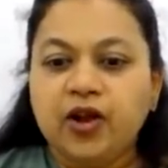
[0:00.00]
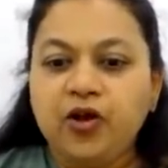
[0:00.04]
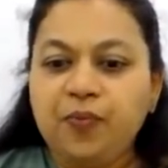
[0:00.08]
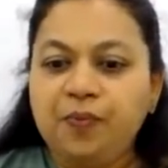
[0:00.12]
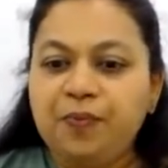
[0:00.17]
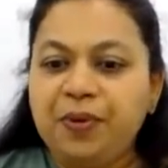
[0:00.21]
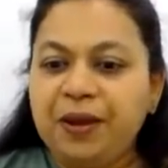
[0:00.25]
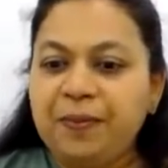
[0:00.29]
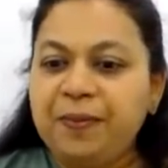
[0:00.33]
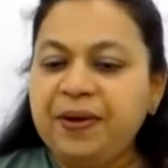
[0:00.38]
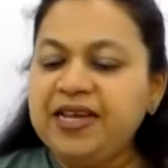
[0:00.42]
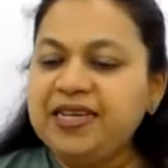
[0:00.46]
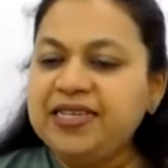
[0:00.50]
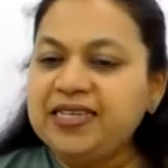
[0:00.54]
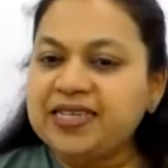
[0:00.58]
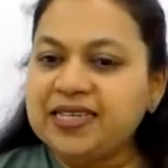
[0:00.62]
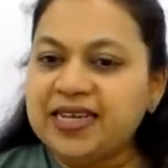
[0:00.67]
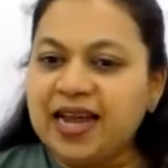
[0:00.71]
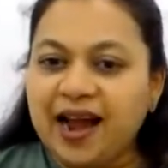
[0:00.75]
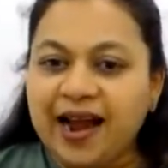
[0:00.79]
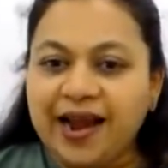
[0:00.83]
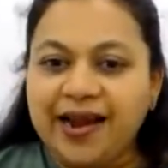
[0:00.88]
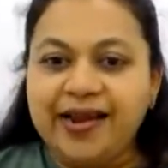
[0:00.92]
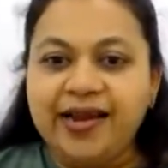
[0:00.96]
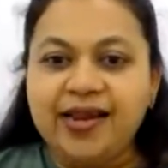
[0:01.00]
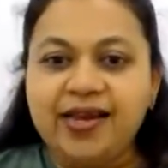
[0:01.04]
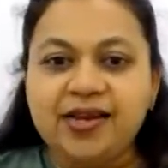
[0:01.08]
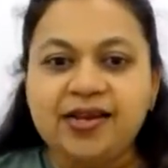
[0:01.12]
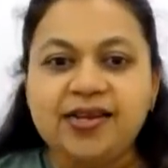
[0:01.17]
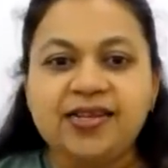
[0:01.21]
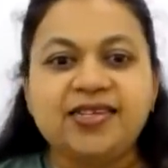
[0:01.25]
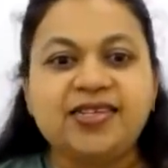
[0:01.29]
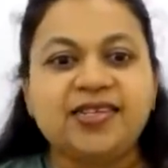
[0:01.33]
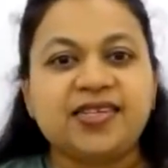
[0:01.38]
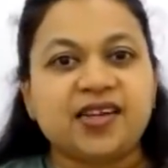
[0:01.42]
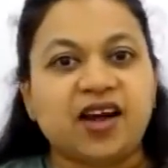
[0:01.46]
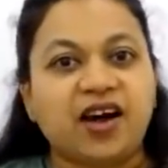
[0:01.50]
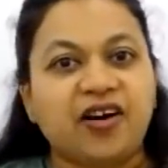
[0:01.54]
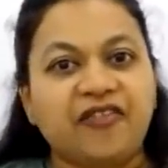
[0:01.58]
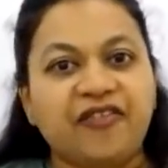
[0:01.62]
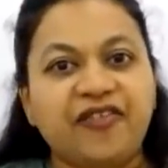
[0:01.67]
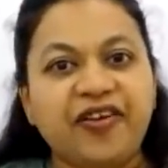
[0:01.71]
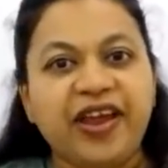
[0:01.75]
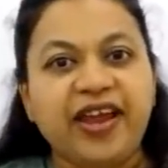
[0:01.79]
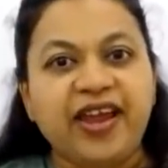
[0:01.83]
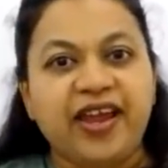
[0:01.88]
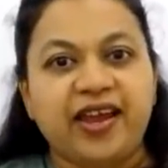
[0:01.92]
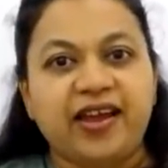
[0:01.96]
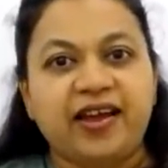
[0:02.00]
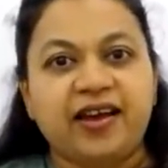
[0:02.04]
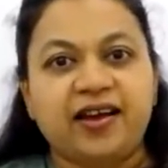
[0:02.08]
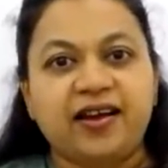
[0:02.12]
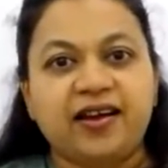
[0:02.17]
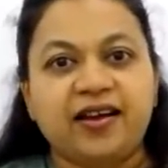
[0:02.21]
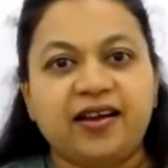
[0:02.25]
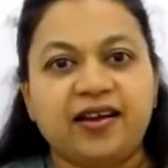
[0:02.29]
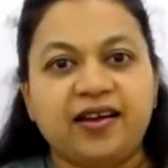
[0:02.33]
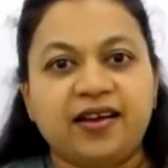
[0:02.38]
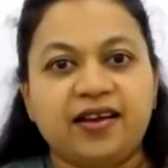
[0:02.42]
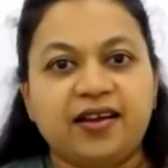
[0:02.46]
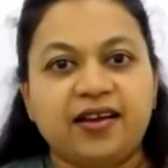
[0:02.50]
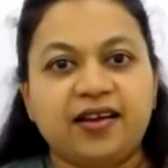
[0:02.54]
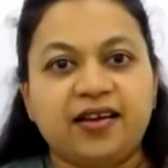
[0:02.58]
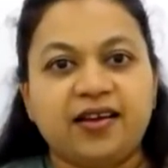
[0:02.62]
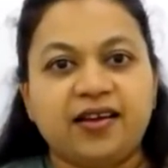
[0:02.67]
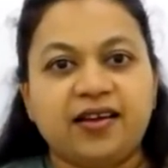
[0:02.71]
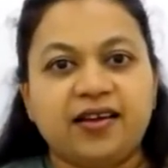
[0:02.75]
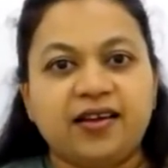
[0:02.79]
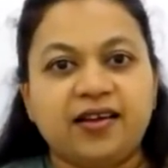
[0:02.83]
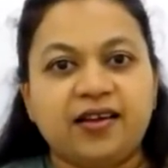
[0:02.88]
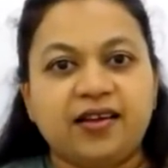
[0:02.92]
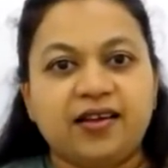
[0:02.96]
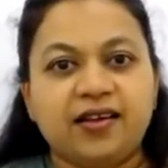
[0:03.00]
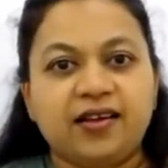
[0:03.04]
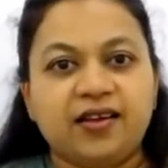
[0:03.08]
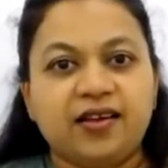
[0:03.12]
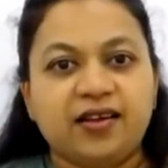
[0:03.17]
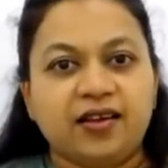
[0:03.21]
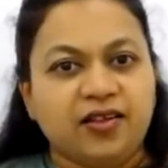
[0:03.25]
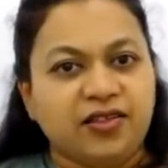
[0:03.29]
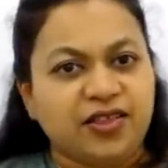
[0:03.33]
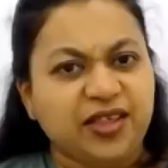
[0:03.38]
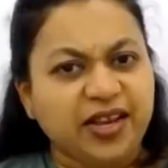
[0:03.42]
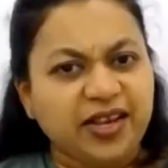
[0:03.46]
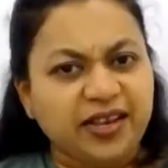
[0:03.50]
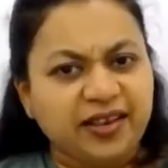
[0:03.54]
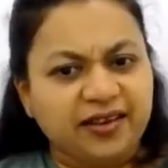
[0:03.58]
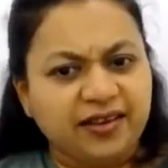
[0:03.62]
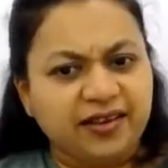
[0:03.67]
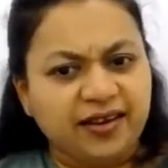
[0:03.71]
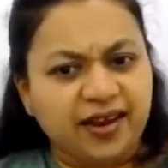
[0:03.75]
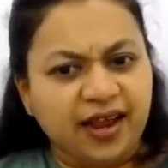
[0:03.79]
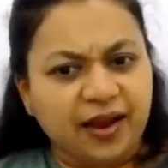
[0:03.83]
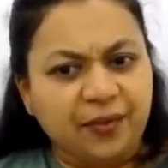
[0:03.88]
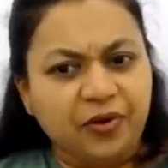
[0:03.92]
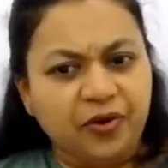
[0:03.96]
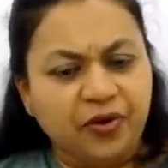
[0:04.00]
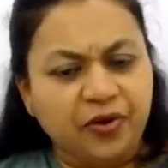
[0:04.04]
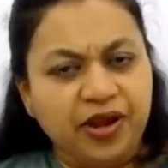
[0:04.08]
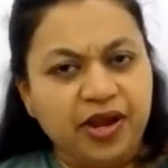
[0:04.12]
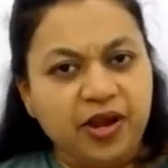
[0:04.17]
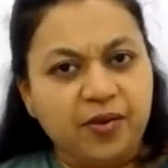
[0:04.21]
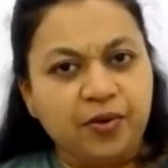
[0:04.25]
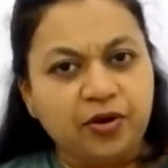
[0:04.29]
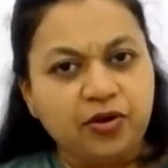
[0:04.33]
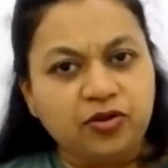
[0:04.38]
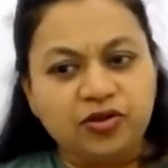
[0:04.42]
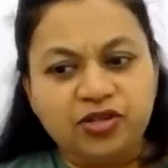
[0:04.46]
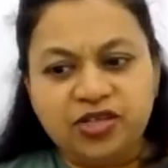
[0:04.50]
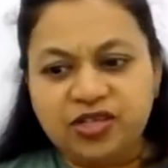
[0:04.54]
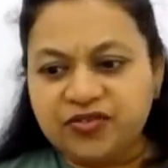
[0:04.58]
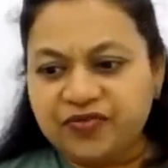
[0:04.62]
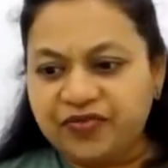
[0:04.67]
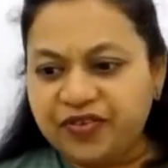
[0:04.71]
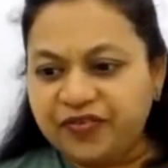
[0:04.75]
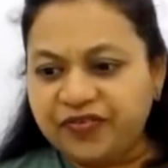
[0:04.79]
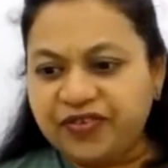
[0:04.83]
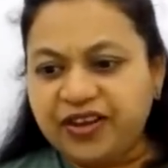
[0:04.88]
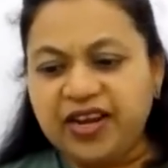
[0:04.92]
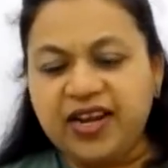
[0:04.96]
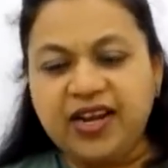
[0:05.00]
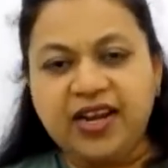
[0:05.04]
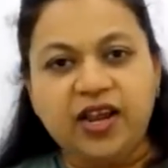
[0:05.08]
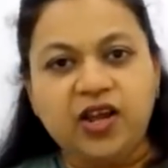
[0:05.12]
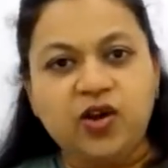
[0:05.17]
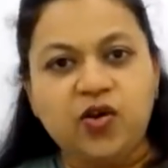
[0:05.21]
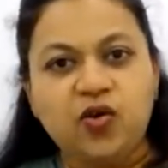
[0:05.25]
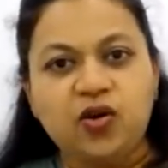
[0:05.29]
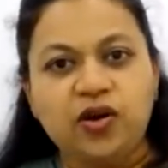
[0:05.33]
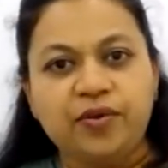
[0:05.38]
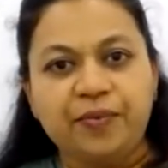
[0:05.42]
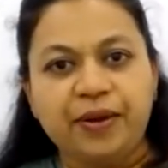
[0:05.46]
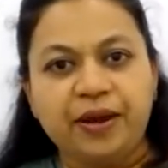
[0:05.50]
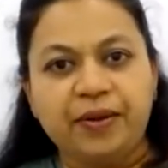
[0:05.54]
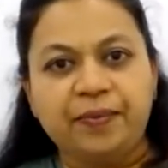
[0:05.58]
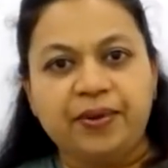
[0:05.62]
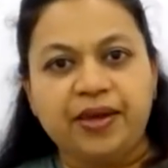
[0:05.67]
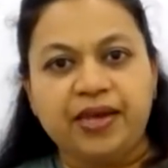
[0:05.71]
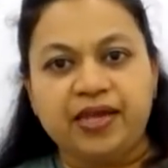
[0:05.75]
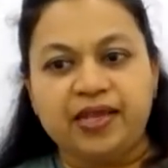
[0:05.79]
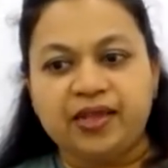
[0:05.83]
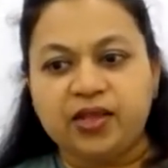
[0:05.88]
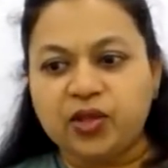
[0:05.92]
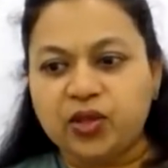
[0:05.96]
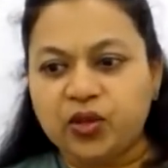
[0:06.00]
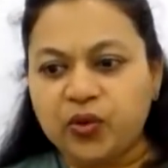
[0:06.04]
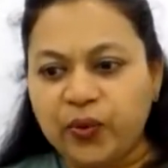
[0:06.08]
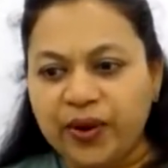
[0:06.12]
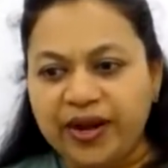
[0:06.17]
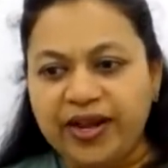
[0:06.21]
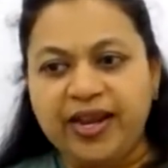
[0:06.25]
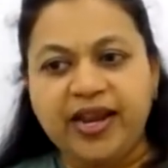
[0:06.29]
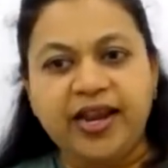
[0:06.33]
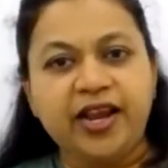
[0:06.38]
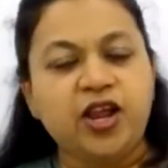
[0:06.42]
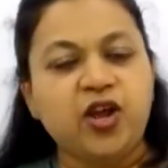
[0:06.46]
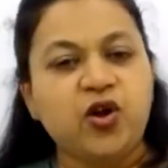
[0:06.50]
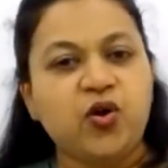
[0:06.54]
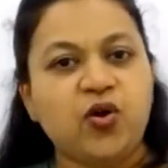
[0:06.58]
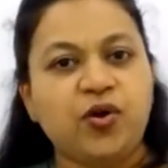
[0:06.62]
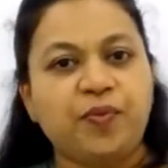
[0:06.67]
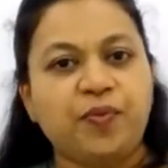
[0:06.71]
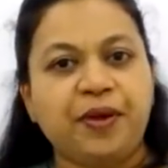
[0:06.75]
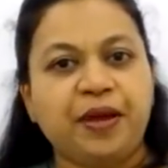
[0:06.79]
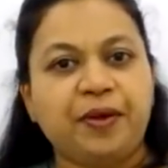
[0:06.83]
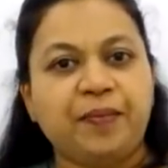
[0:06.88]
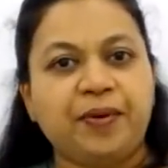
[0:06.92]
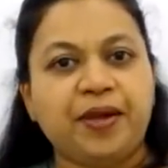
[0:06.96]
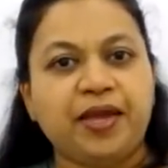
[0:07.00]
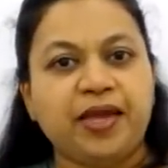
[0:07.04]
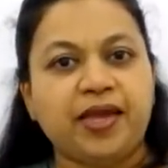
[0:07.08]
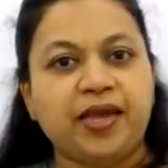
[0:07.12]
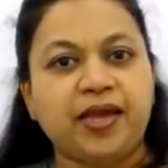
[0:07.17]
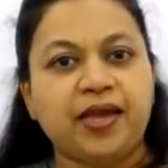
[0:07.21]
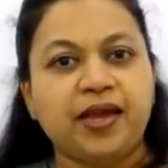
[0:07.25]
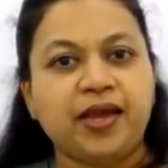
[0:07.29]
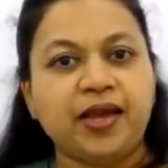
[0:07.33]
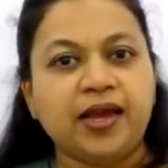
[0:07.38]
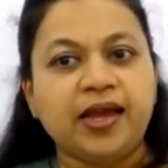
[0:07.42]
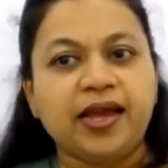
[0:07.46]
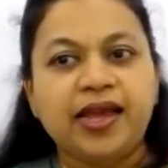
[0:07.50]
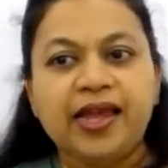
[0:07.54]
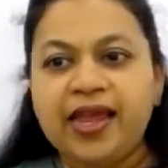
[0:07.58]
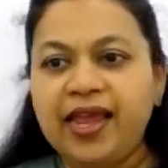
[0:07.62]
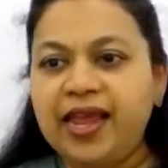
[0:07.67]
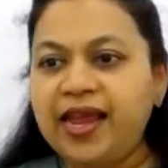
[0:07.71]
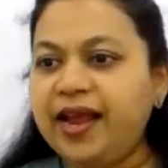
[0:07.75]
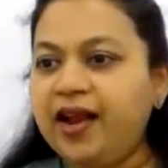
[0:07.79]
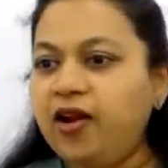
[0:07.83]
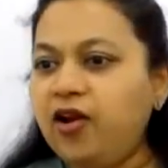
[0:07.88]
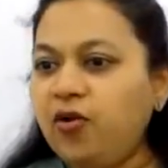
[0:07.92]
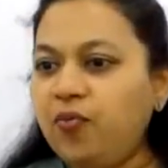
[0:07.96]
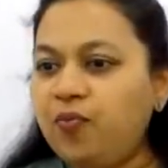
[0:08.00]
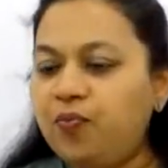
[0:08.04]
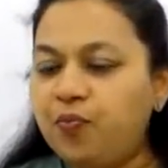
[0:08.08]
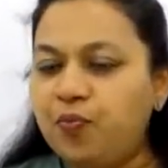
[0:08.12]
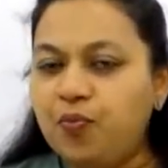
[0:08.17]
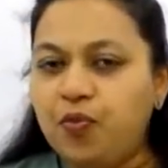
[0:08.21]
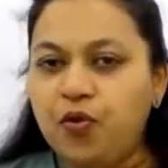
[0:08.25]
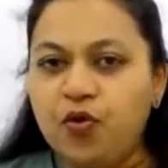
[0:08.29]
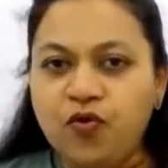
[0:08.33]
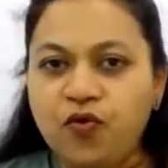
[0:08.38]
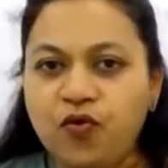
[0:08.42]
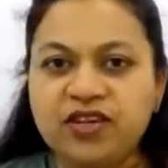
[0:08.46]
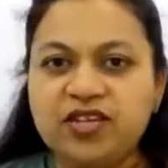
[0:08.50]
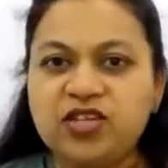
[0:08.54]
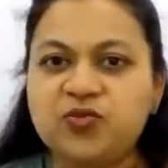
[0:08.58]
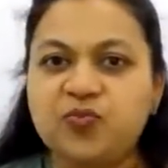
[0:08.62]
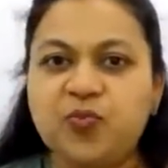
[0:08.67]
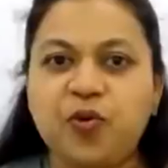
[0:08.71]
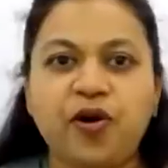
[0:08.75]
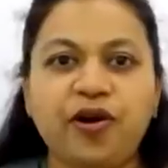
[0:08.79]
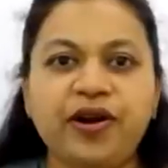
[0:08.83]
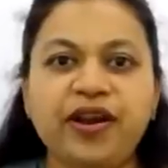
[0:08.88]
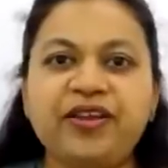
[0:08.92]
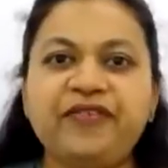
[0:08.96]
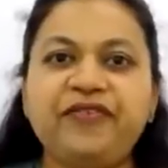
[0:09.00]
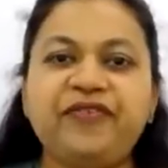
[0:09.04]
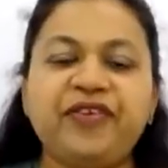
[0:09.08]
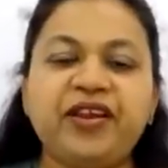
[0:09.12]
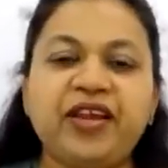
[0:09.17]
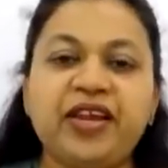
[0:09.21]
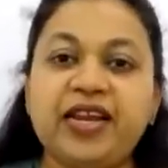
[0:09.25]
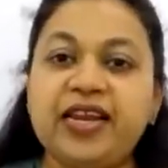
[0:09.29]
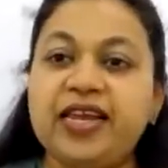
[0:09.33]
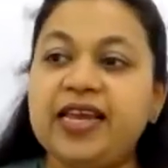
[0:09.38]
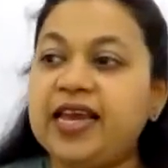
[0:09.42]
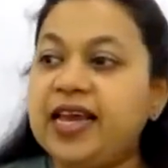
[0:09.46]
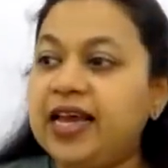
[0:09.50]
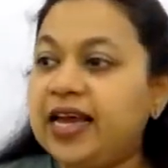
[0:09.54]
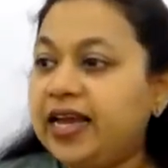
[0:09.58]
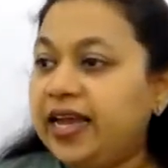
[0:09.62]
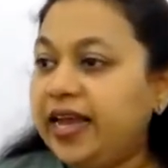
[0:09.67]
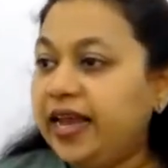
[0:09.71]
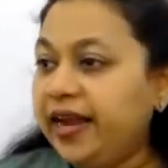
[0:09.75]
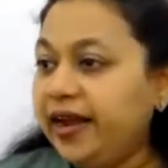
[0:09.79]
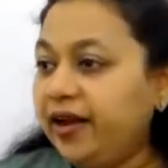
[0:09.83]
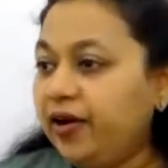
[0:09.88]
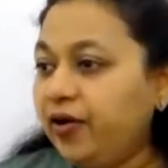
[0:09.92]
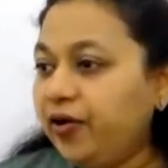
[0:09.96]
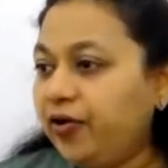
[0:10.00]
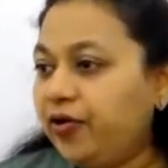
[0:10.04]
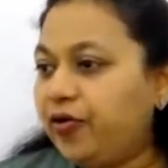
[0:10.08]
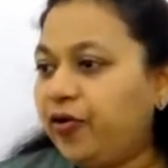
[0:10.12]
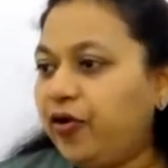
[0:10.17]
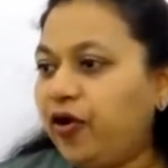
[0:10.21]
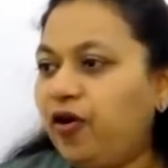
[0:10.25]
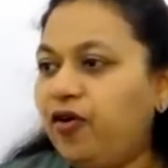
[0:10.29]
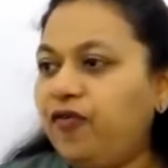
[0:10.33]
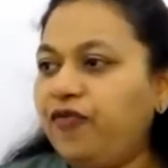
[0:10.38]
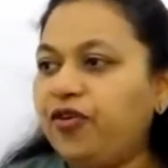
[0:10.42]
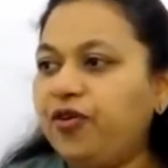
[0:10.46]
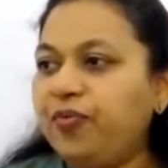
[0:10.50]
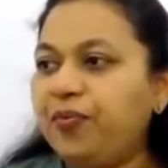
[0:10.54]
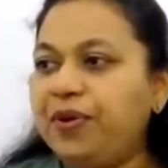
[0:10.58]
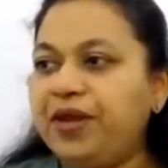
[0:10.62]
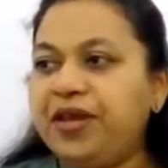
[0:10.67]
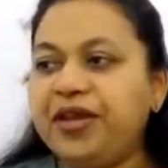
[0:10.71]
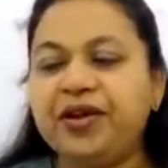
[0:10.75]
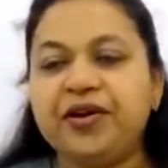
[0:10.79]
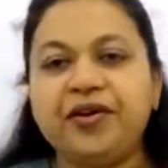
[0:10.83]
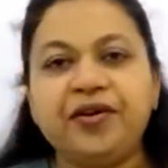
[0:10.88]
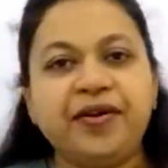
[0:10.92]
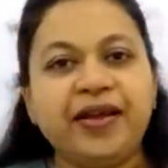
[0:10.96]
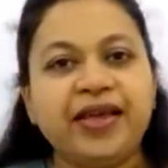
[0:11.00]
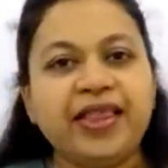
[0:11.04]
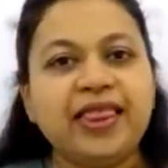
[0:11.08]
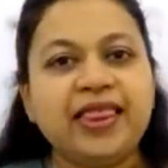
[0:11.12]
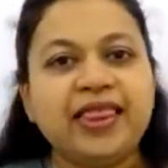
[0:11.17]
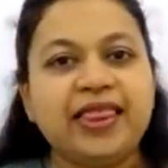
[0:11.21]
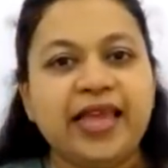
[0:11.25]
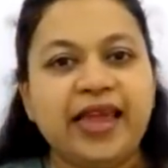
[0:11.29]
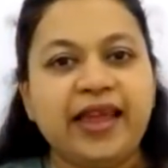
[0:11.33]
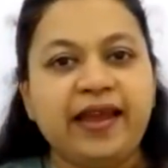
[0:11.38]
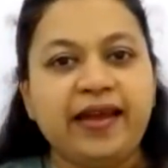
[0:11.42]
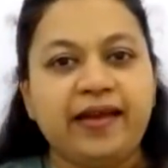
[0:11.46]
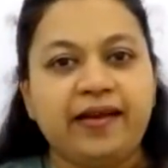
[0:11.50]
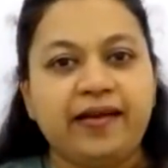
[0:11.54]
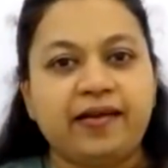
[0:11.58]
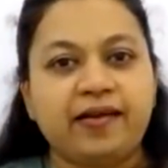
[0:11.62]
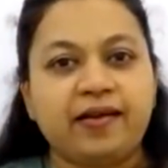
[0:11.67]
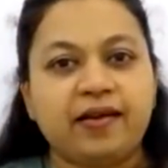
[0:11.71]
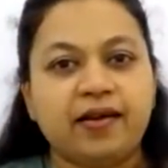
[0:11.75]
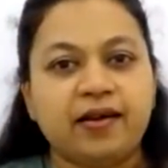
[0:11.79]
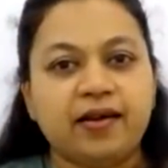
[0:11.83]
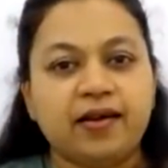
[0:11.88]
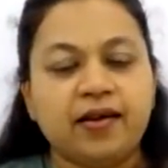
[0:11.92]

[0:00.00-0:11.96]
So baby's ideal is awake. That I'm talking about this 15-day-old baby, 20-day-old baby. He cannot move his body freely. He cannot crawl from here and there.